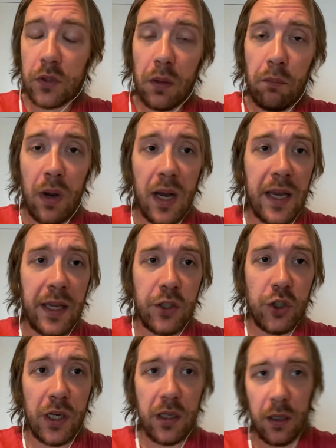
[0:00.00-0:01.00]
my
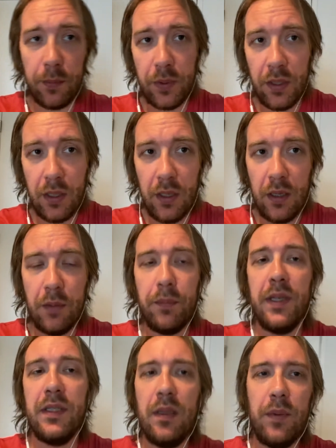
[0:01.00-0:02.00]
checkup, my
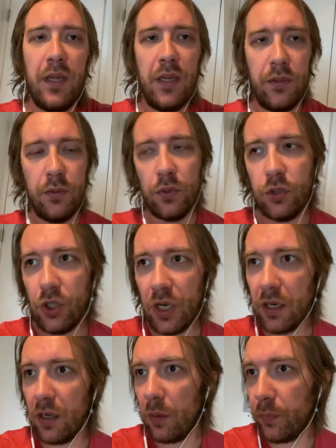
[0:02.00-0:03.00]
semi-annual
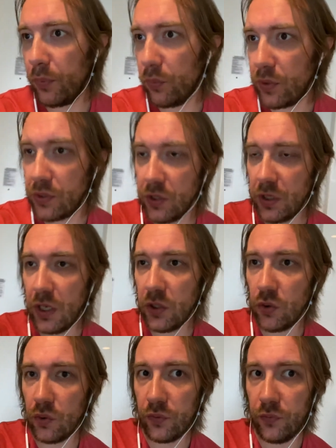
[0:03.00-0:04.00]
checkup, was
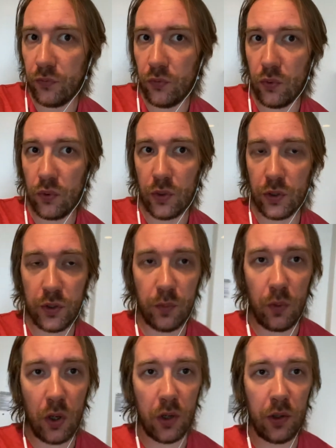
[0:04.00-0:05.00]
scheduled for
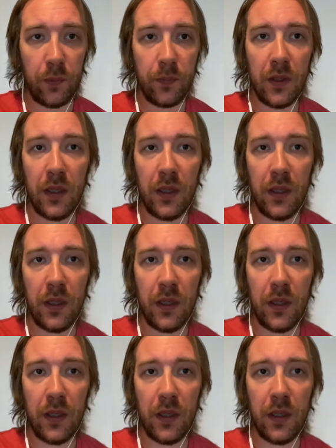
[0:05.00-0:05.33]
tomorrow,